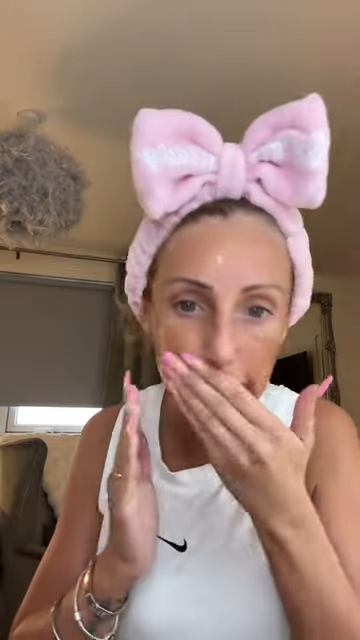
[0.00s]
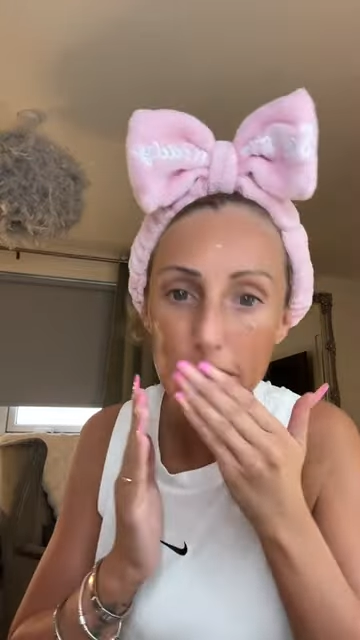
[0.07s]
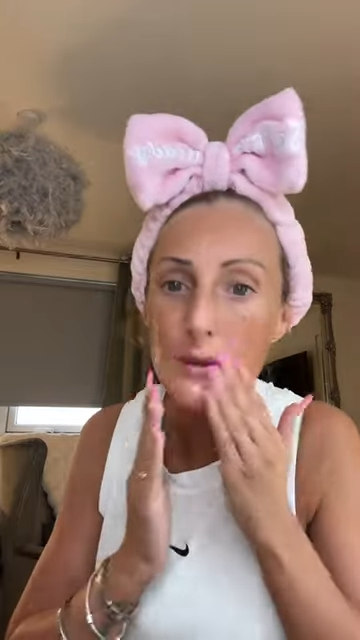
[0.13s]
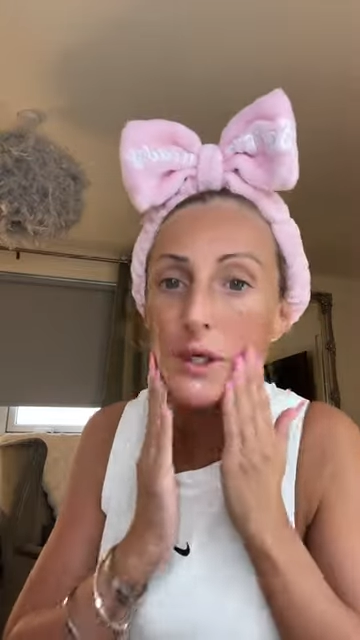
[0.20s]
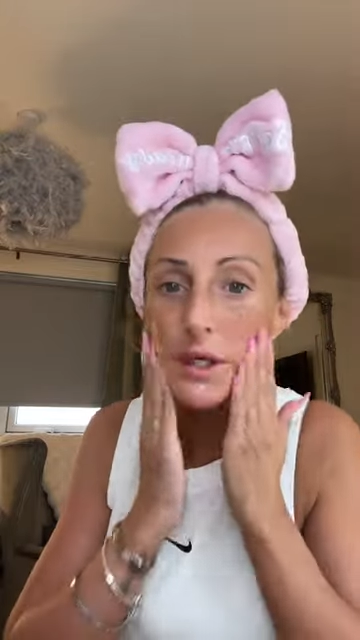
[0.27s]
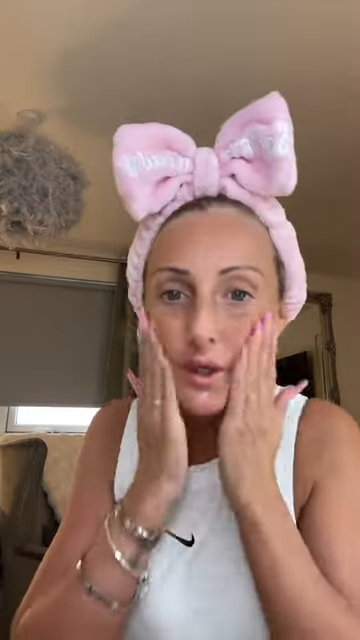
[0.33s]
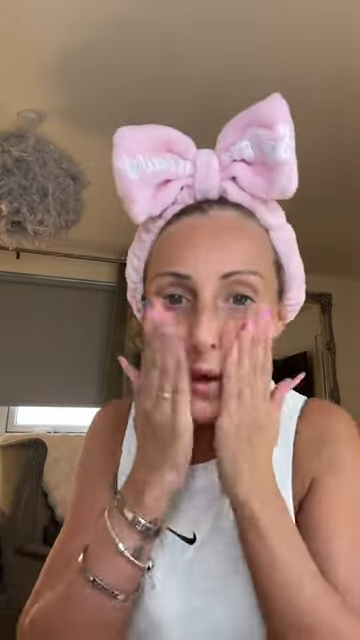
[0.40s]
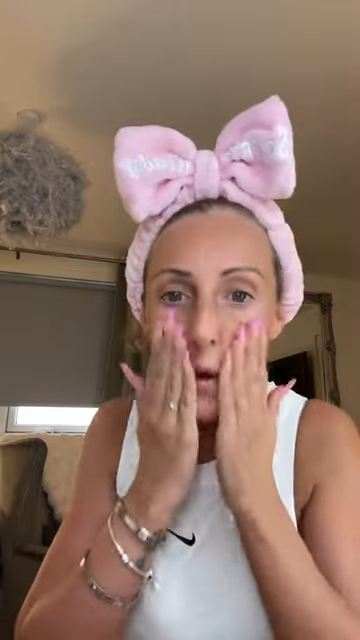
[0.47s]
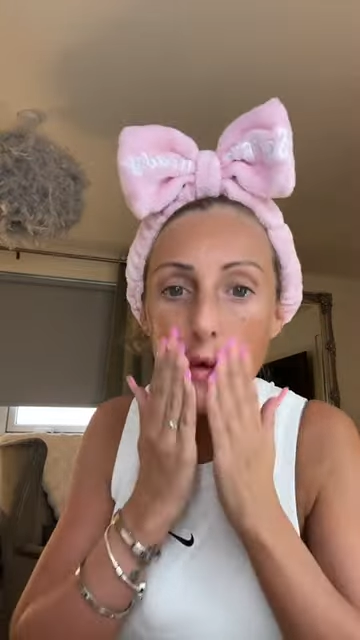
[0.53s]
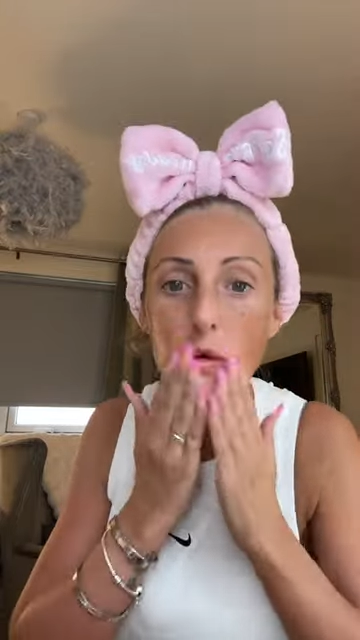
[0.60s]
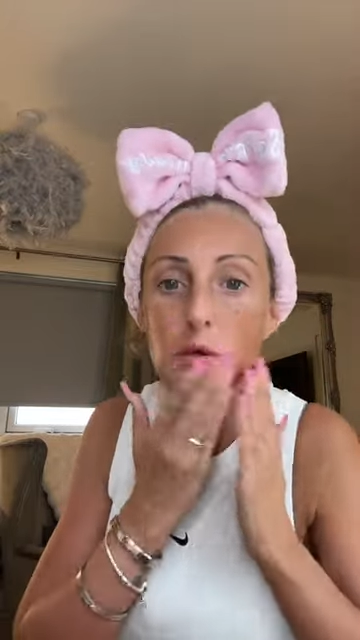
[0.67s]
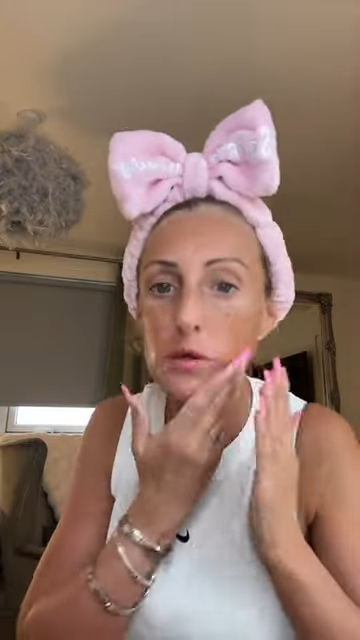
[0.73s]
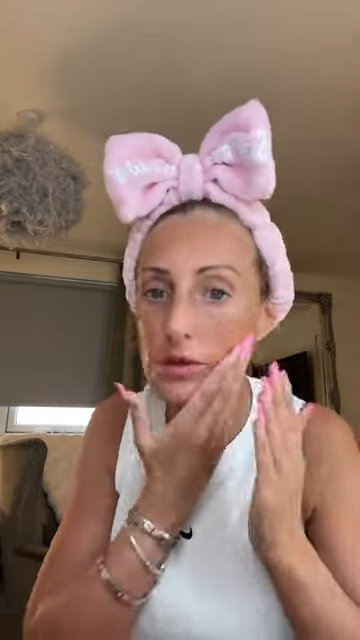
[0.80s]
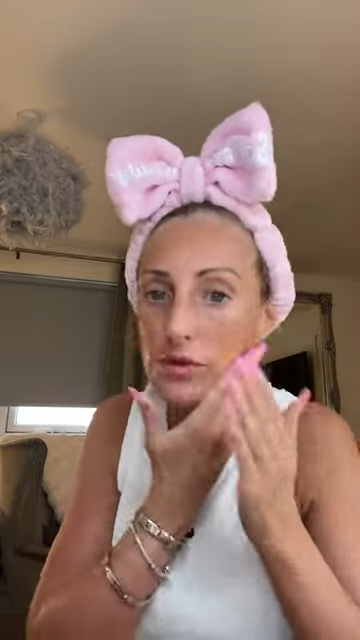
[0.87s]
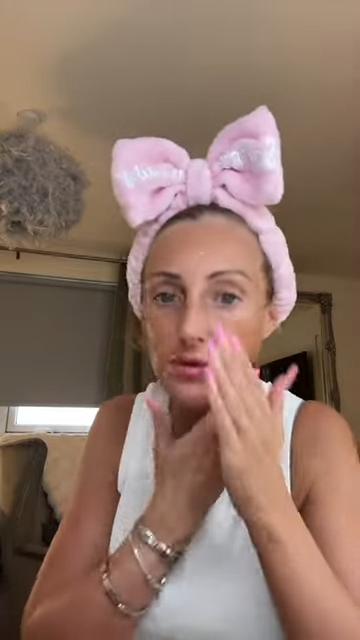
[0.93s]
because I can
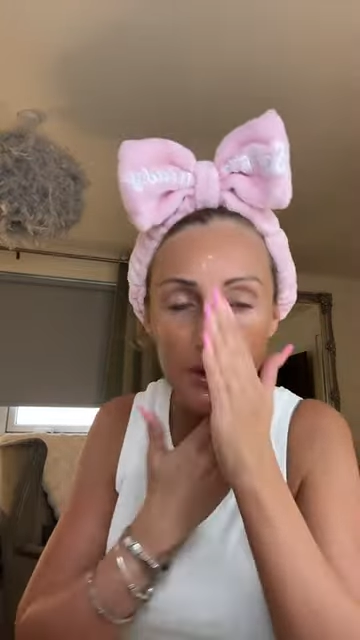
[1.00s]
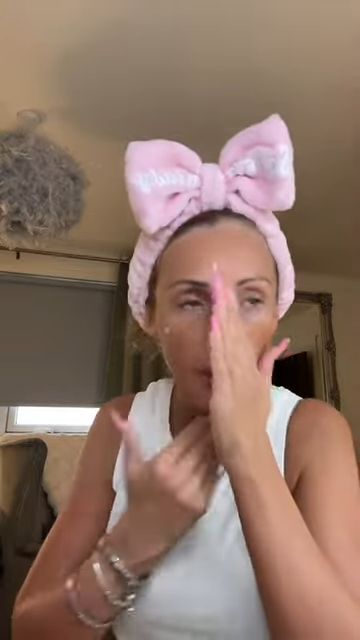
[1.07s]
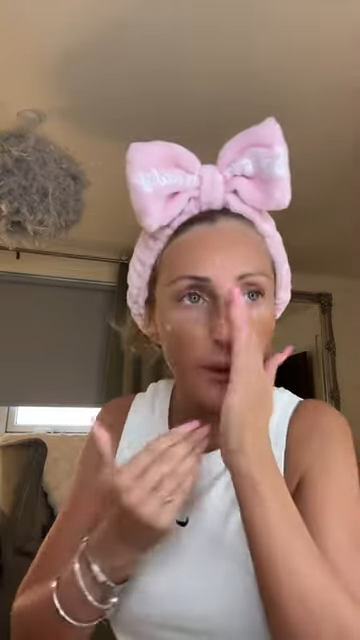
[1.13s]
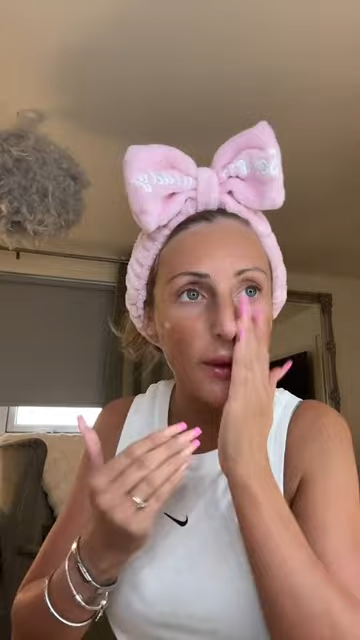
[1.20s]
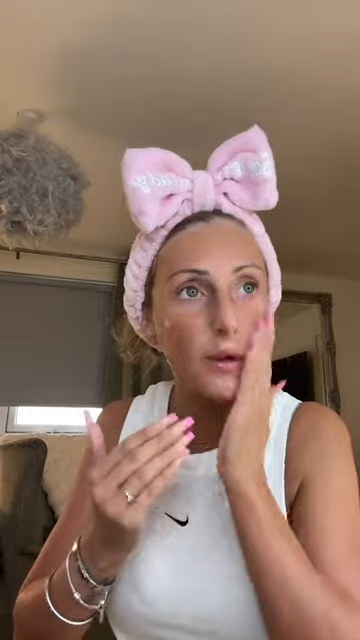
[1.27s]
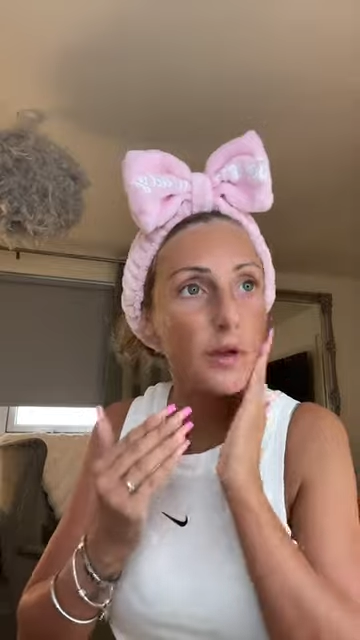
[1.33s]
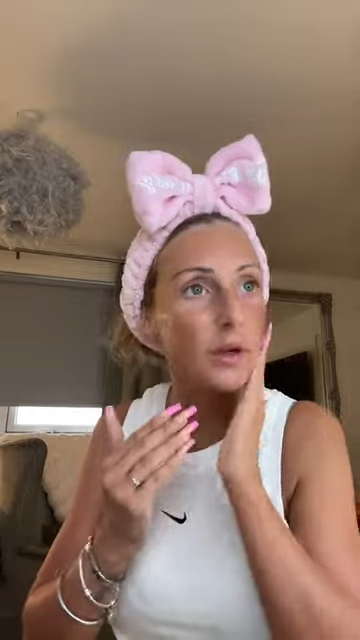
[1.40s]
actually just feel it,